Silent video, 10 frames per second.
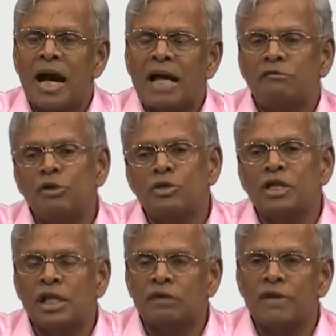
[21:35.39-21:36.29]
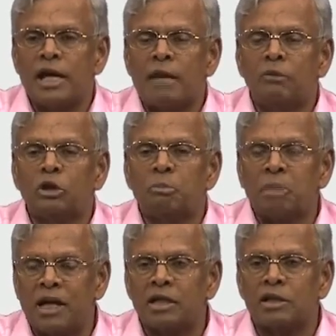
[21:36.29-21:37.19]
and using it we are able to
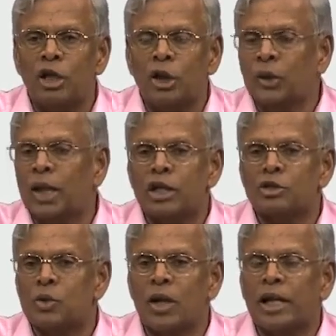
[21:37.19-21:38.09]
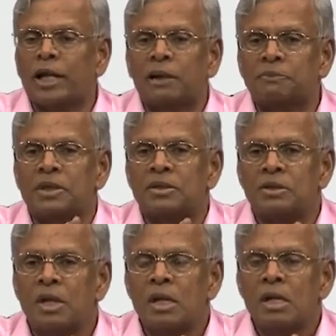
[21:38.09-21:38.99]
predict the lunar and solar
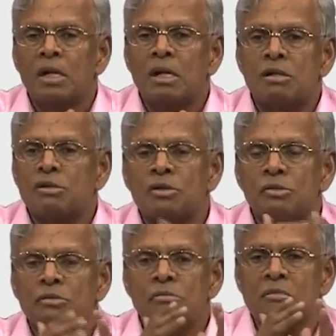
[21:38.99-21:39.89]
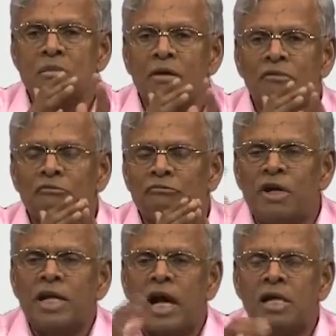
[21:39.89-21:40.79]
eclipses to
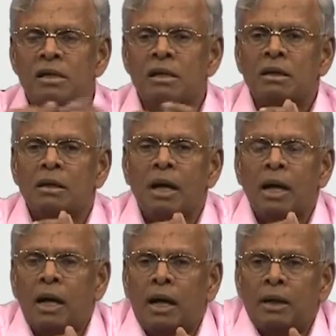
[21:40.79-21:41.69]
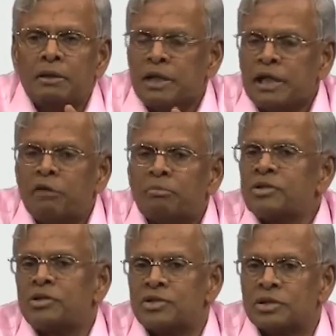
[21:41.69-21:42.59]
very high degree of
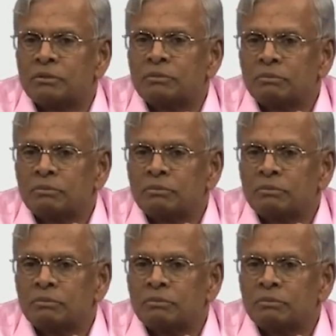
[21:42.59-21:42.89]
precision.